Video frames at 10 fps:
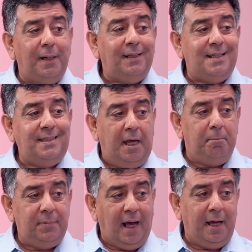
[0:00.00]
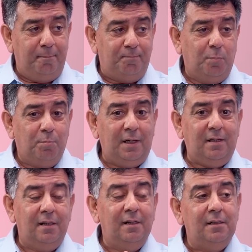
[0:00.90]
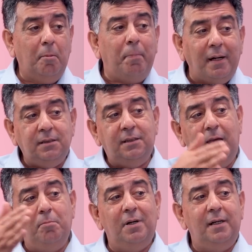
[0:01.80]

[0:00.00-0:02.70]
at the same time. But the Punch came